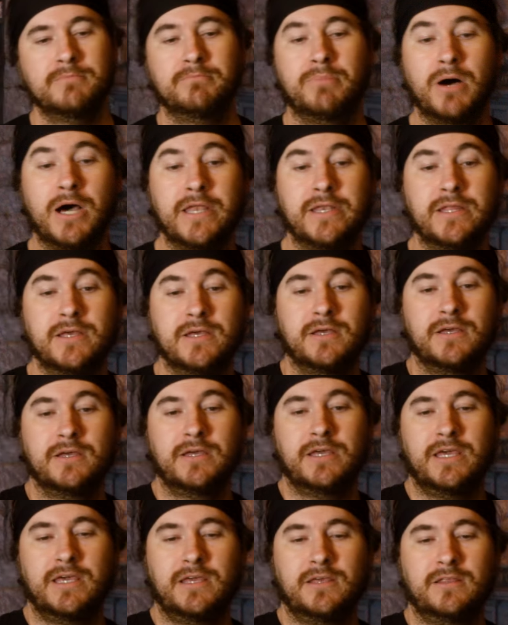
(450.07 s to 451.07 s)
But
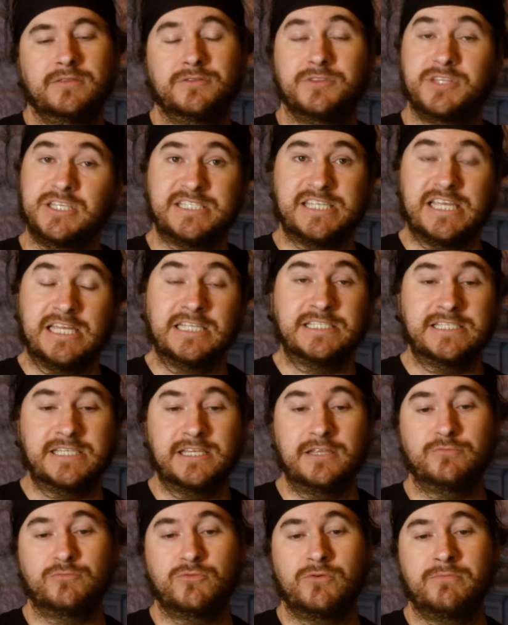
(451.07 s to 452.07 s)
this
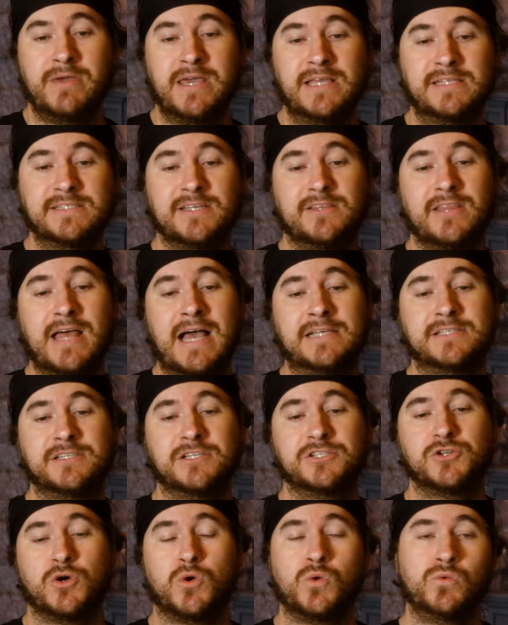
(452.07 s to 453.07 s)
incident remains
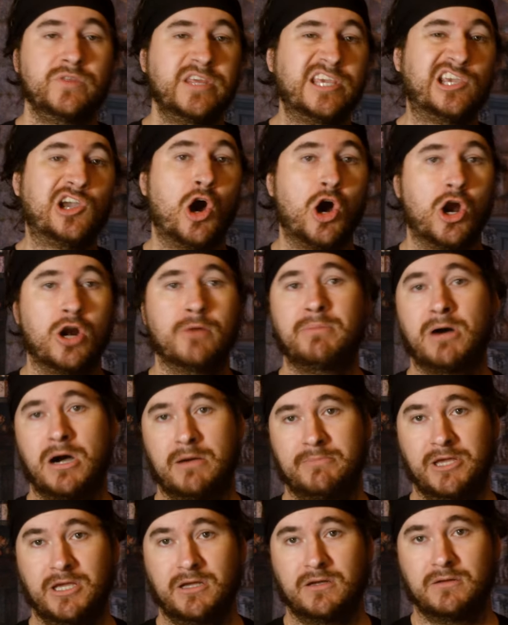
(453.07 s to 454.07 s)
Alaska's only car
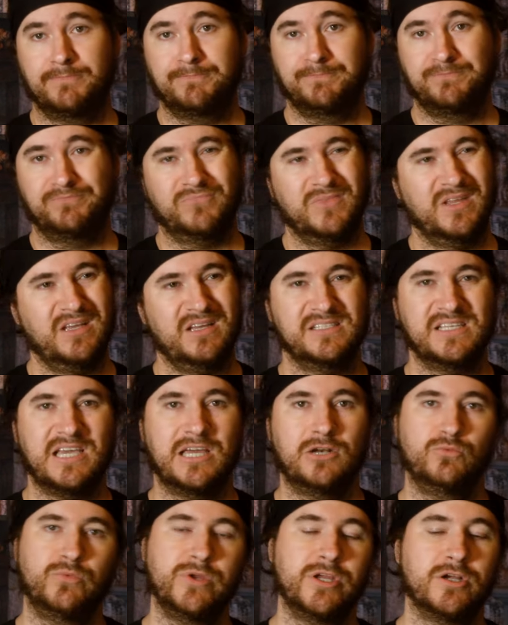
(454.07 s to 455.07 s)
bombing. Yeah, that's
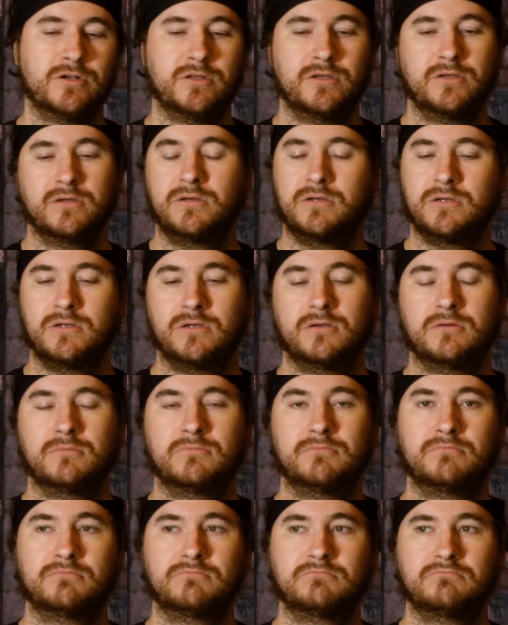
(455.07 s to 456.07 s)
kind of weird.
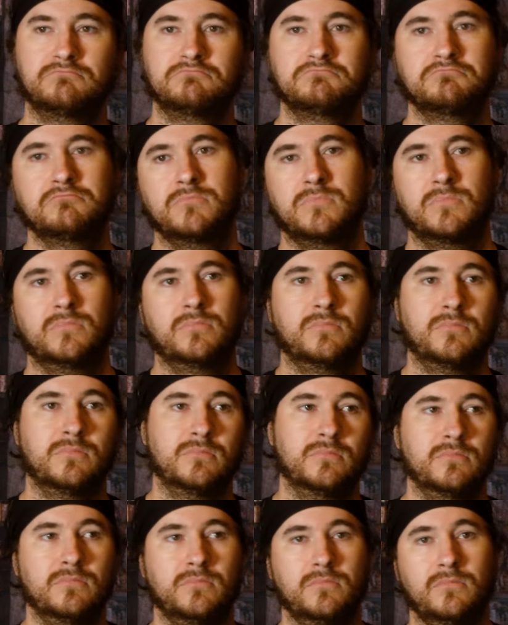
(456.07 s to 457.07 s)

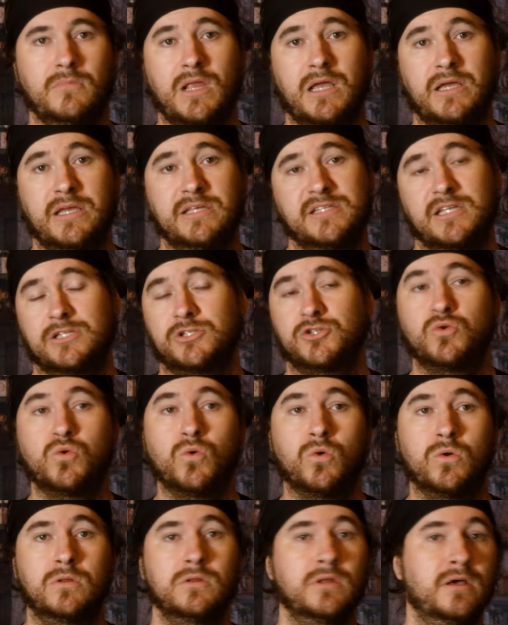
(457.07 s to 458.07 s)
I guess that's
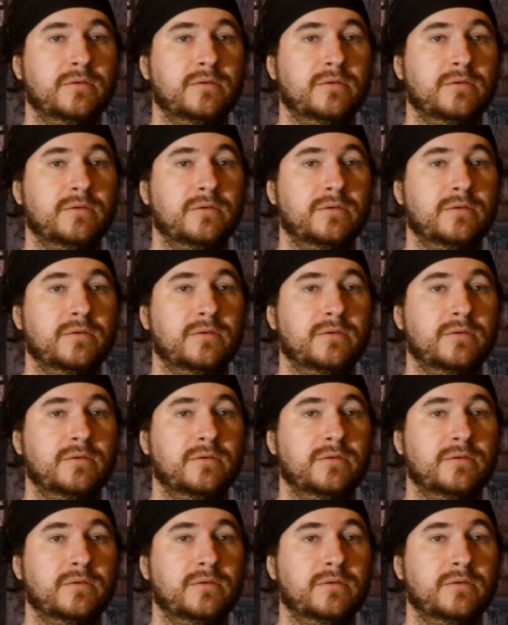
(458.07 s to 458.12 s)
cool.